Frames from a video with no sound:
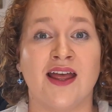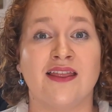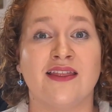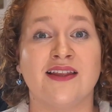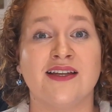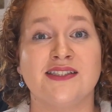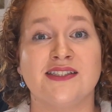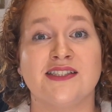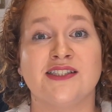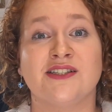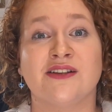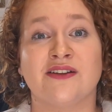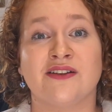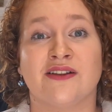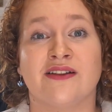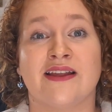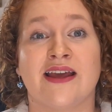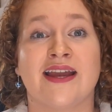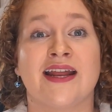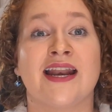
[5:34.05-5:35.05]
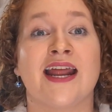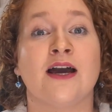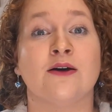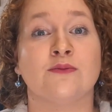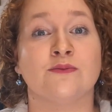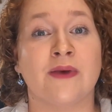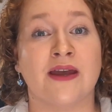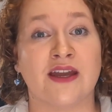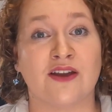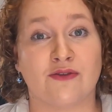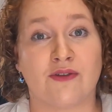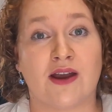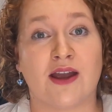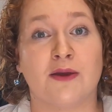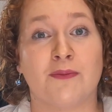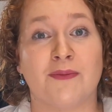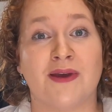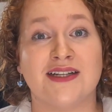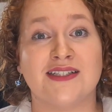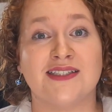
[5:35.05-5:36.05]
This is so that they can help make
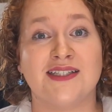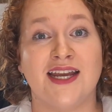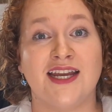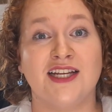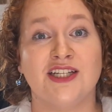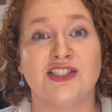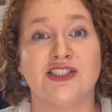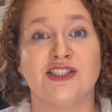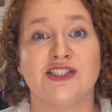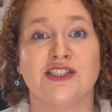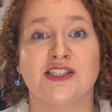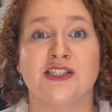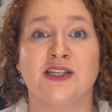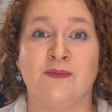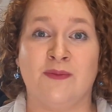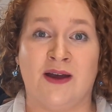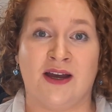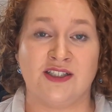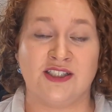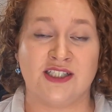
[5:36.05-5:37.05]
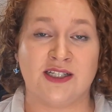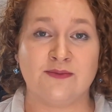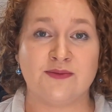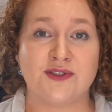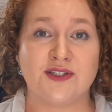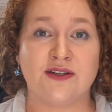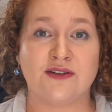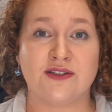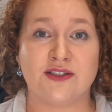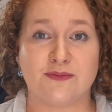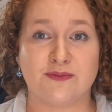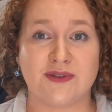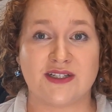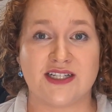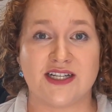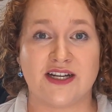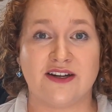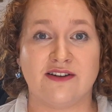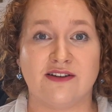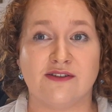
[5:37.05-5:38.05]
recommendations about gemstones and
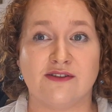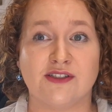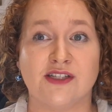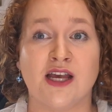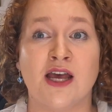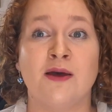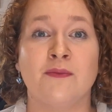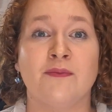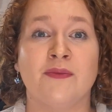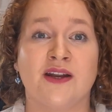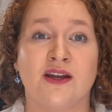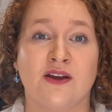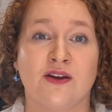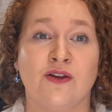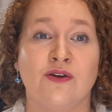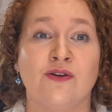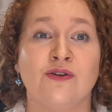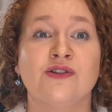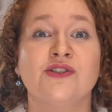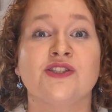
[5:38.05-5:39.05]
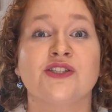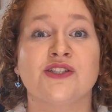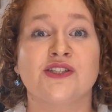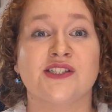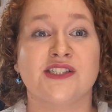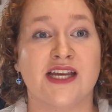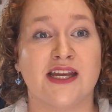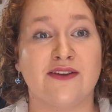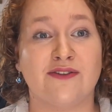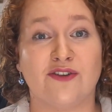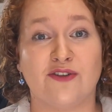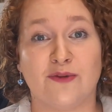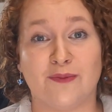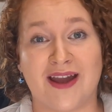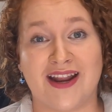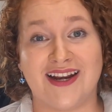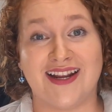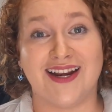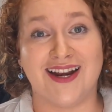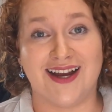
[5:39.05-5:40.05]
materials, but it'll also save you from
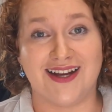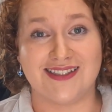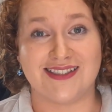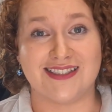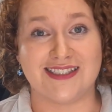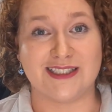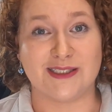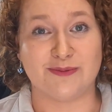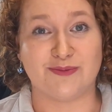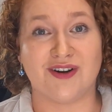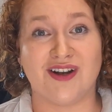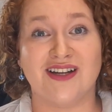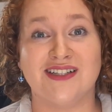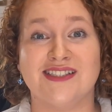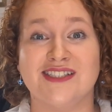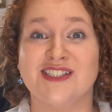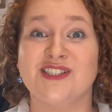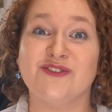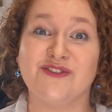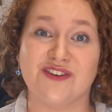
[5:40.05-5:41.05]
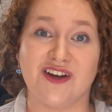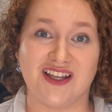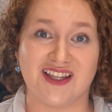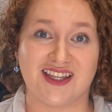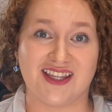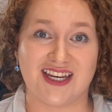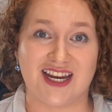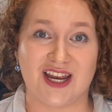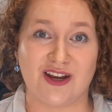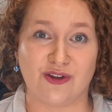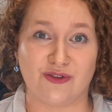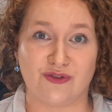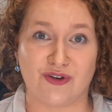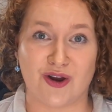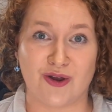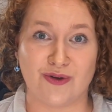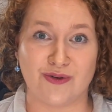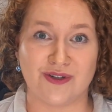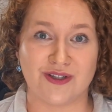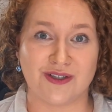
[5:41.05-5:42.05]
any nasty surprises further down the
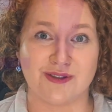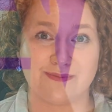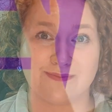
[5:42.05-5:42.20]
road.